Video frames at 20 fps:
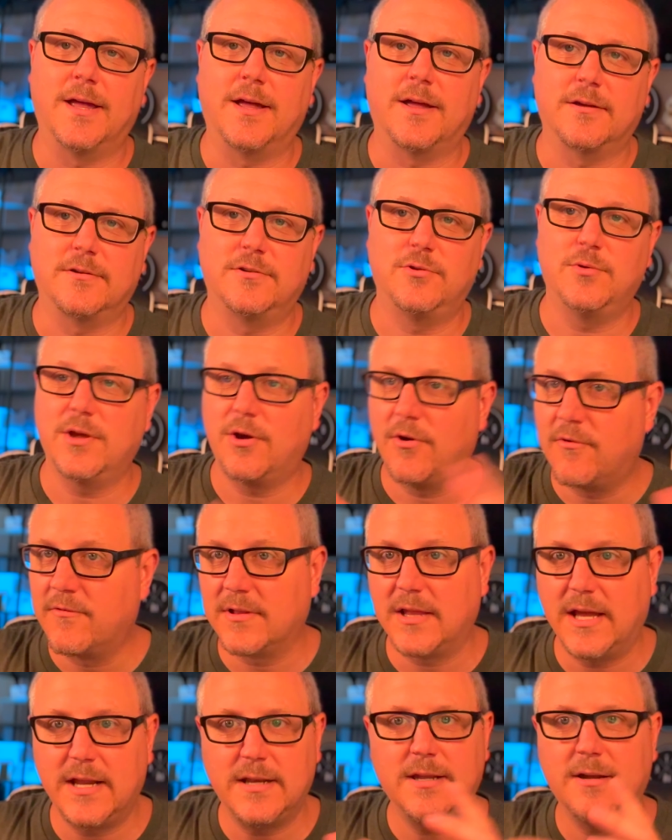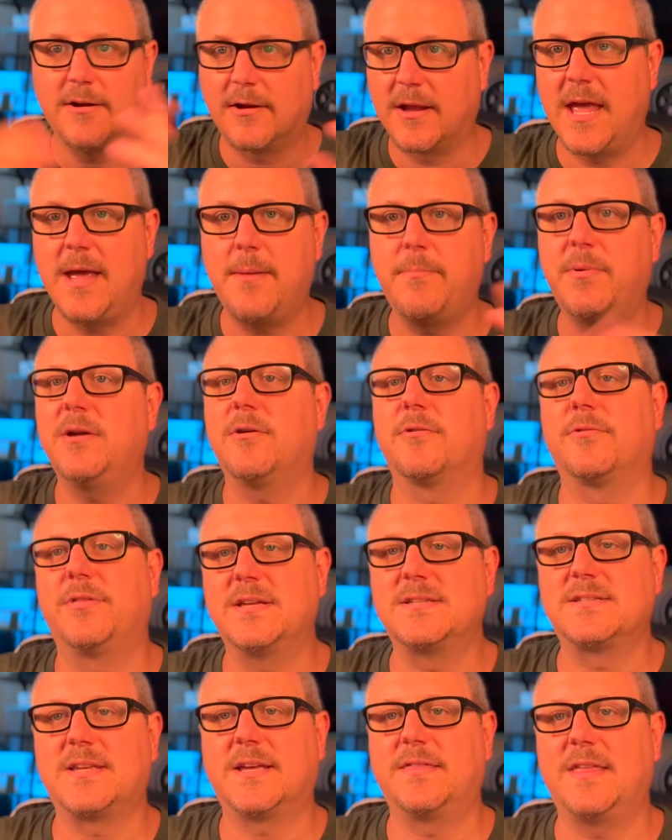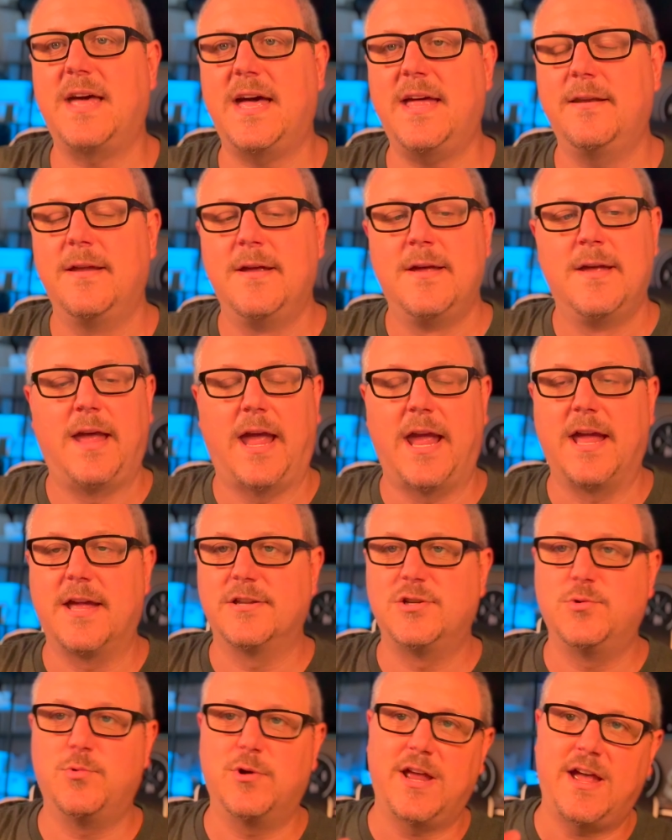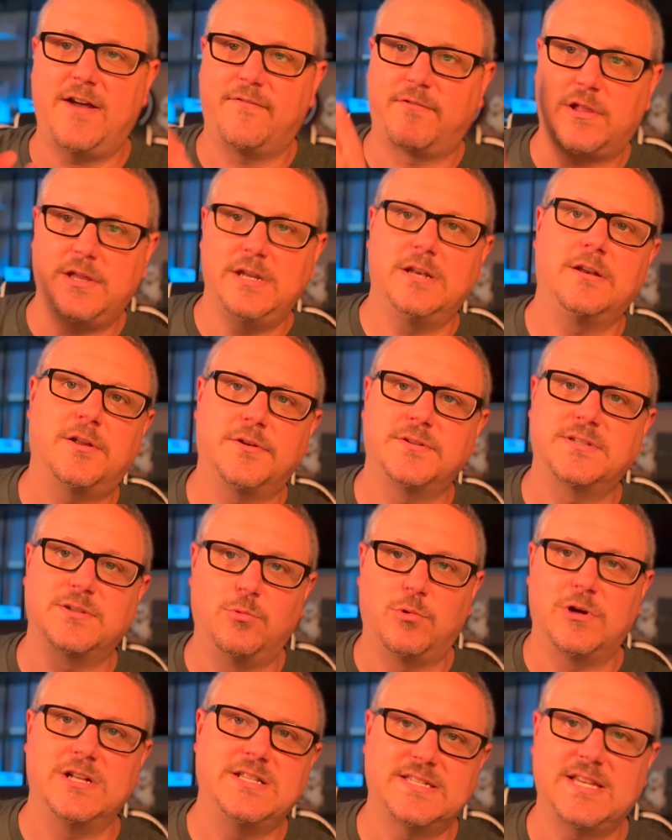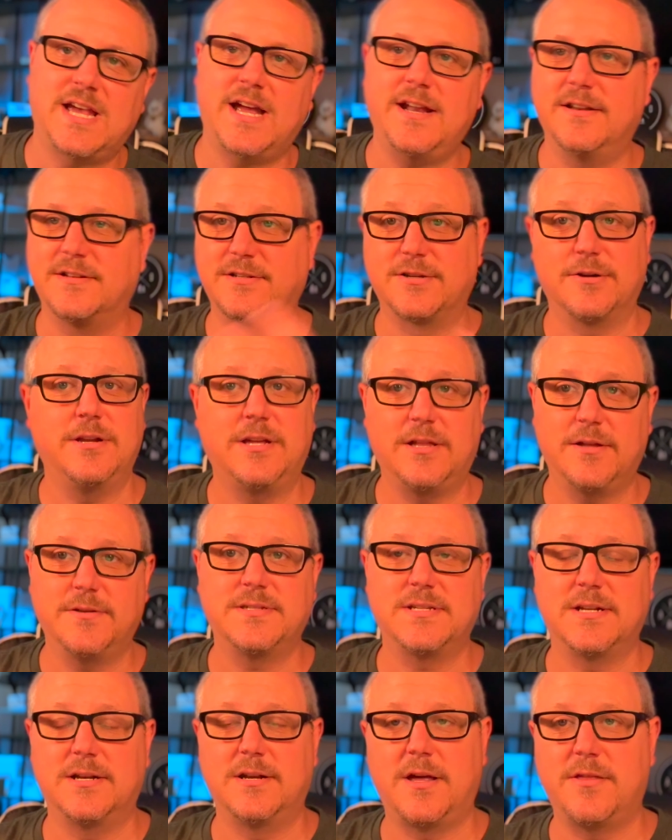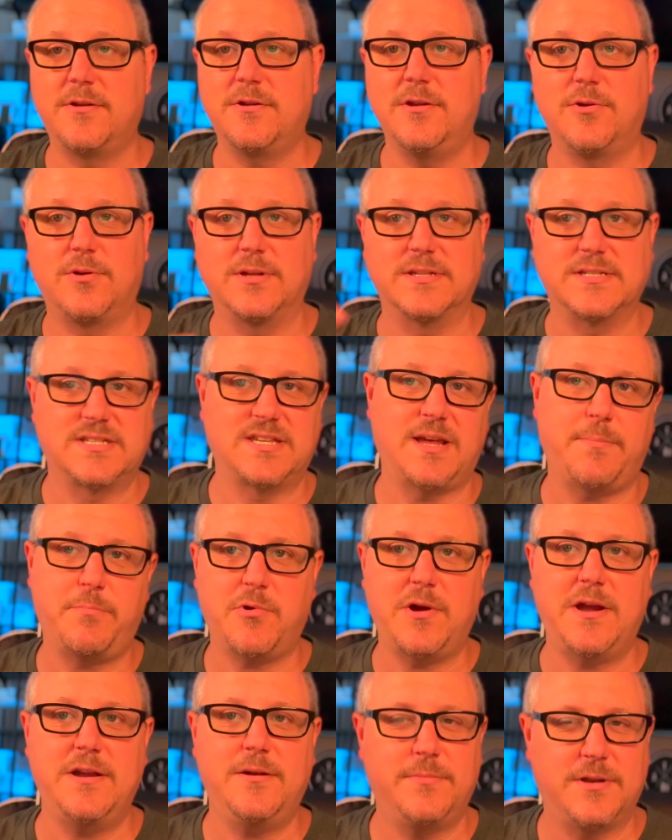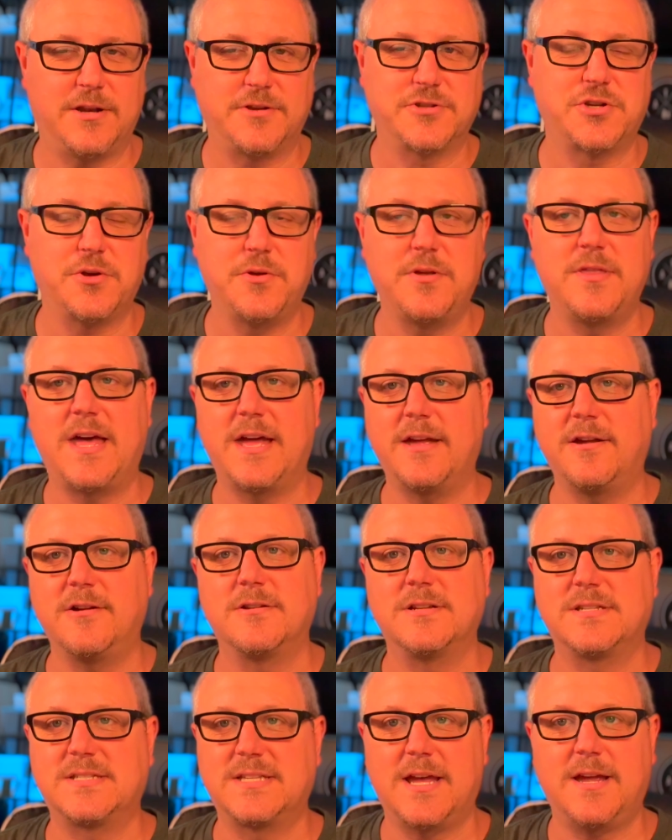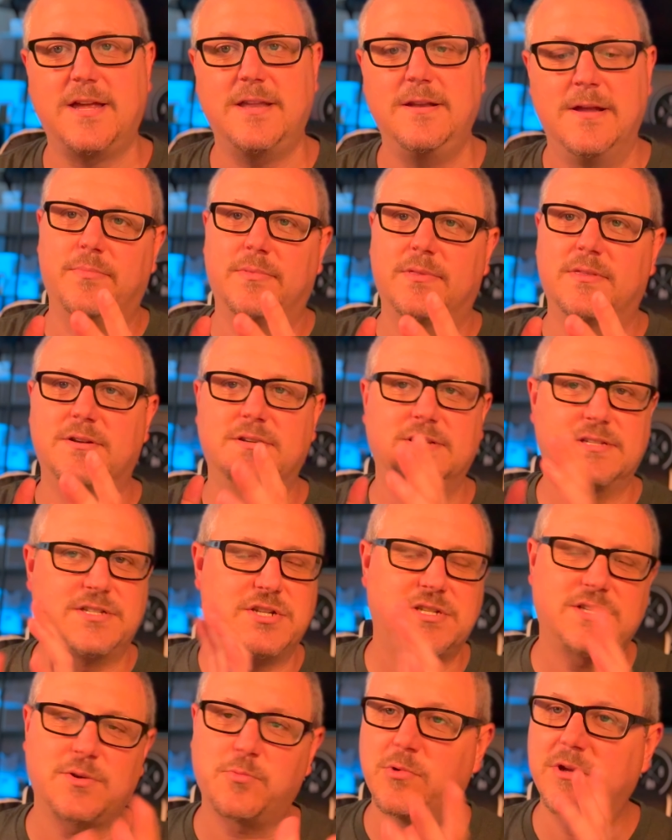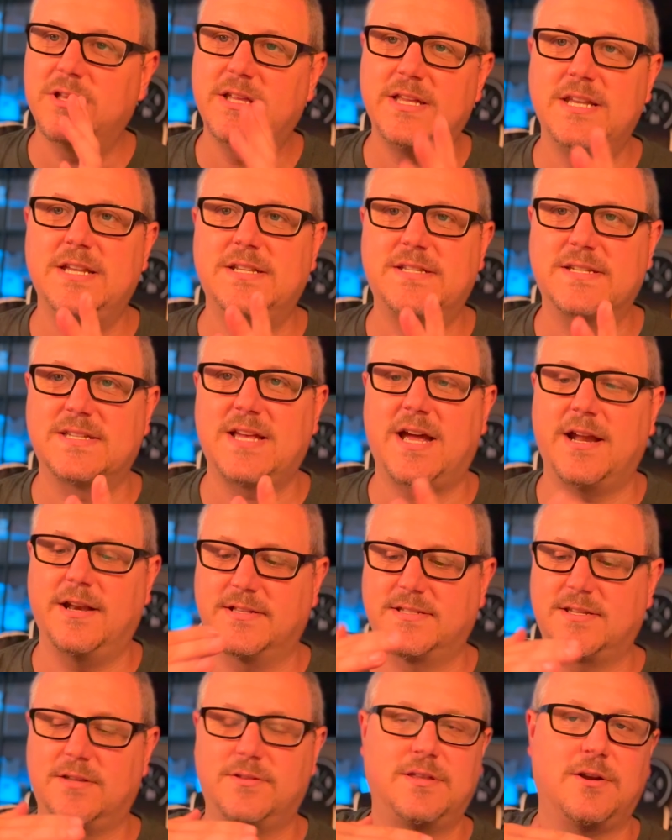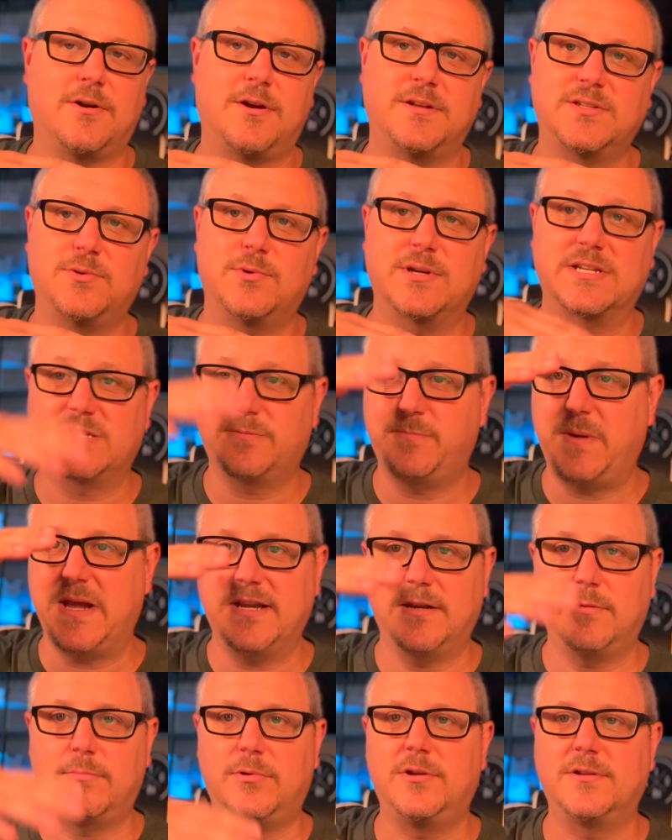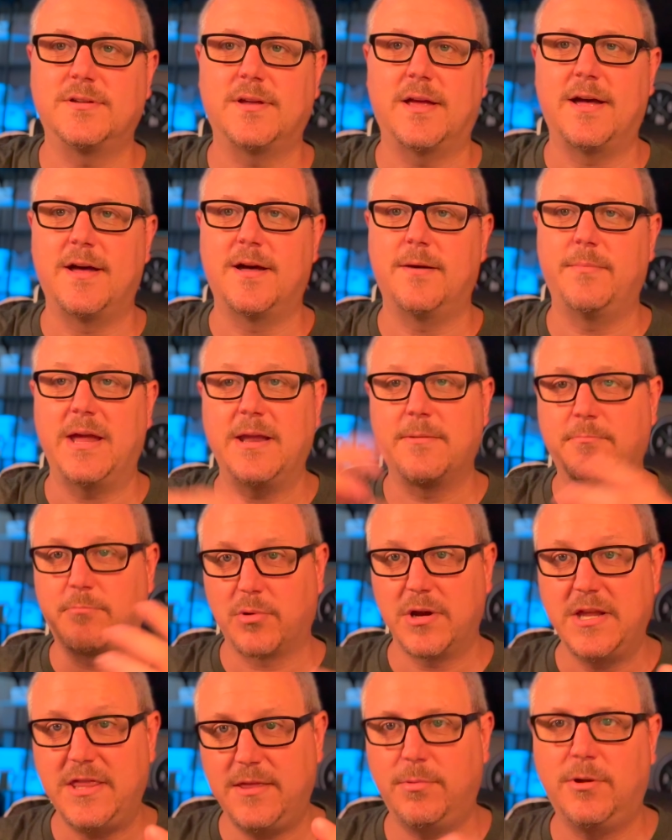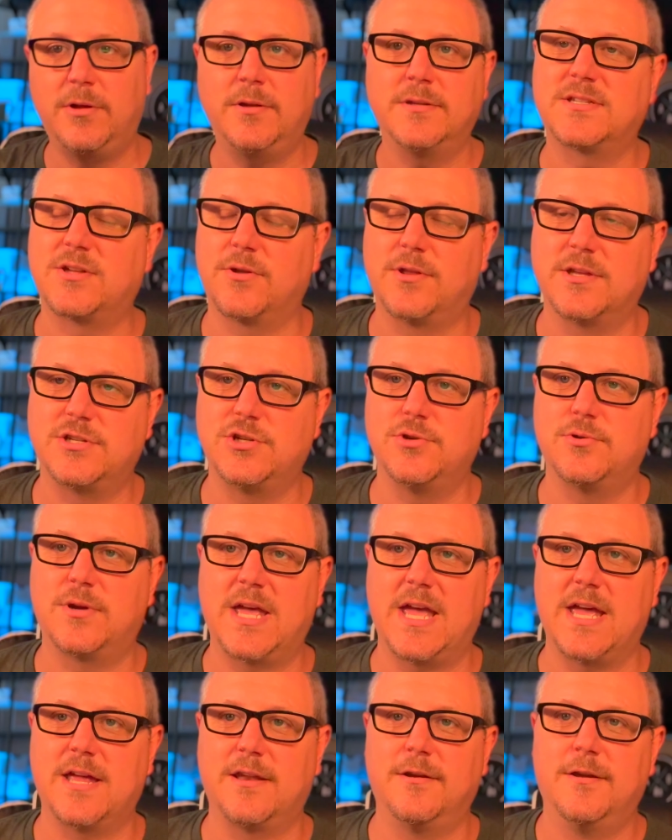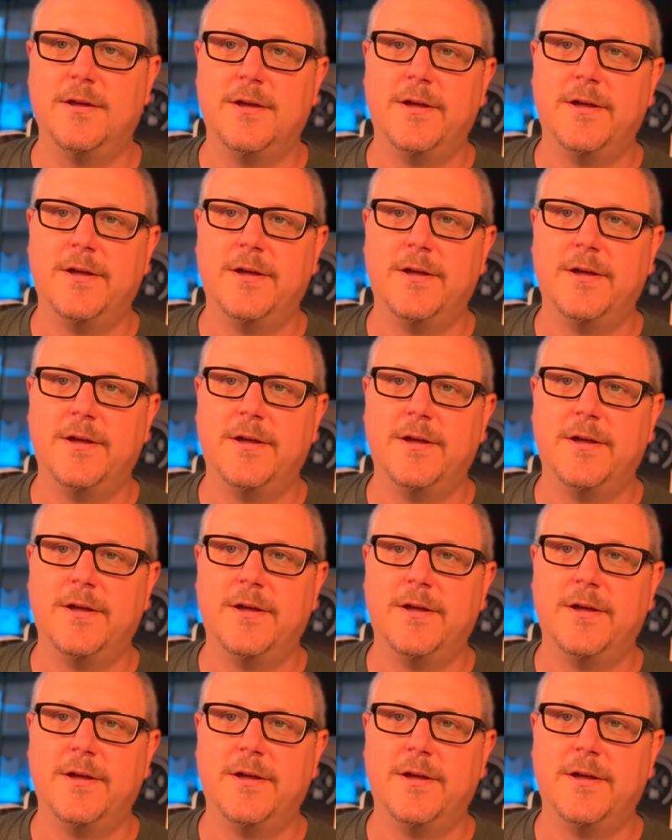doing overlanding or camping or things like that, and you want to have clean clothes in one side and dirty clothes in another, you can separate them, and I'll show you that here in a second. There's just a really neat design. They're also expandable and breathable so that you can,